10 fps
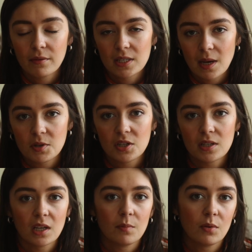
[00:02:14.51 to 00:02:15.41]
or at
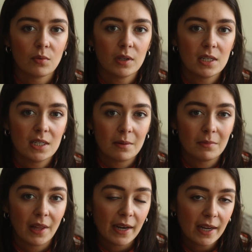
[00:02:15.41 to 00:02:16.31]
receptions it can be really
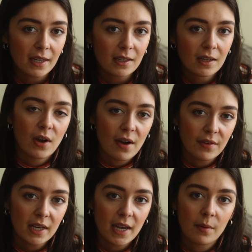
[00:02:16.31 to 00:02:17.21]
dim lighting. So
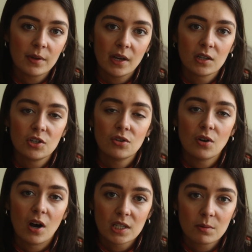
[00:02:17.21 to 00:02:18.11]
having a camera that can shoot
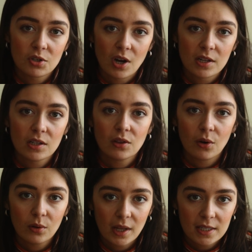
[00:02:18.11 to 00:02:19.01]
awesome shots in
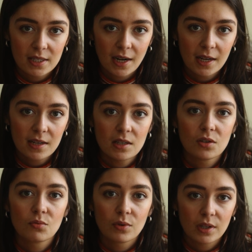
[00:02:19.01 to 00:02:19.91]
low light settings
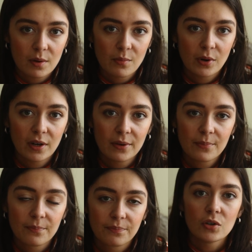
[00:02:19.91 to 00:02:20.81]
is really important.
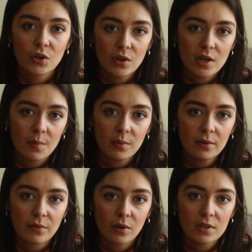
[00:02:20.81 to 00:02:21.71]
I'll show you a couple
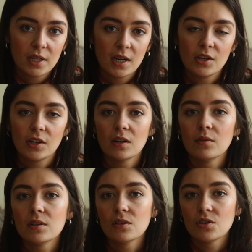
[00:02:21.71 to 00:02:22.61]
of photos that I took at a
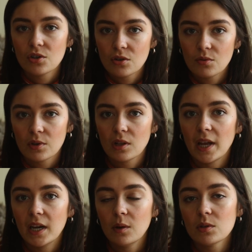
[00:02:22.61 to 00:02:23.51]
recent shoot where the
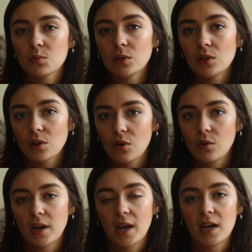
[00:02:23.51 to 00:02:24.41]
lighting was really
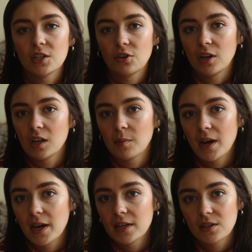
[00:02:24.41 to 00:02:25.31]
low and I had to crank my
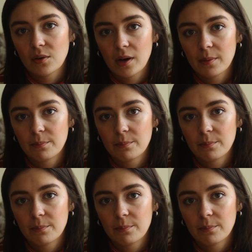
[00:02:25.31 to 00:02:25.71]
ISO